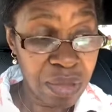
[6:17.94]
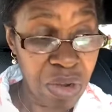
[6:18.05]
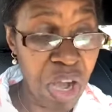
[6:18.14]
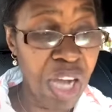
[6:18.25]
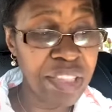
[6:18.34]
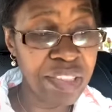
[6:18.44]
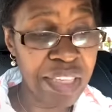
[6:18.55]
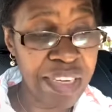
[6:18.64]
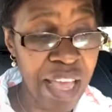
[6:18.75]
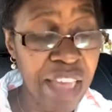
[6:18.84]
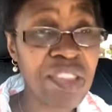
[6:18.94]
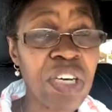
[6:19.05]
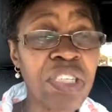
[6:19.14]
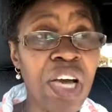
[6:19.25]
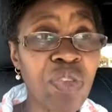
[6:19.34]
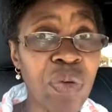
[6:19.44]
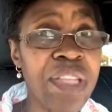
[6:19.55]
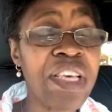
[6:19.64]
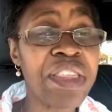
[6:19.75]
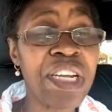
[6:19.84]
God in Exodus
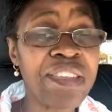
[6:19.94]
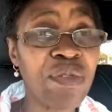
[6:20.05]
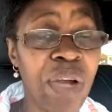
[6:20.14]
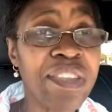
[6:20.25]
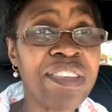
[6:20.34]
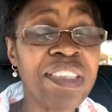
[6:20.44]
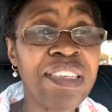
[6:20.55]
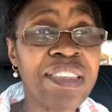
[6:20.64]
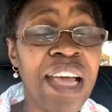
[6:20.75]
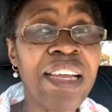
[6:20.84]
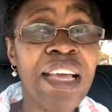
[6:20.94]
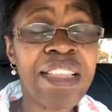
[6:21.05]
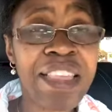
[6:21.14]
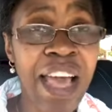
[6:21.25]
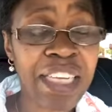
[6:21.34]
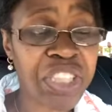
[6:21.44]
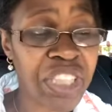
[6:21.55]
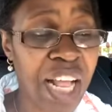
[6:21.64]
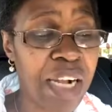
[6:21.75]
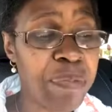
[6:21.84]
23:26 said, there
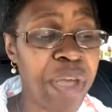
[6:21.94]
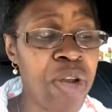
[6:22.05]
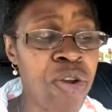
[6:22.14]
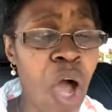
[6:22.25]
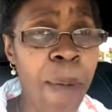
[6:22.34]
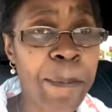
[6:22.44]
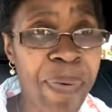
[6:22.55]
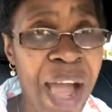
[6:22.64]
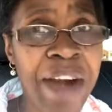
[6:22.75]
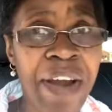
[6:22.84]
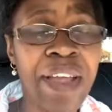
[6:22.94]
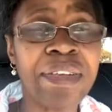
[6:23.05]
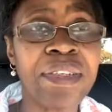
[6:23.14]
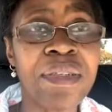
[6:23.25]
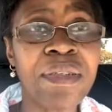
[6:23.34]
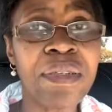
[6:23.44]
shall be no barren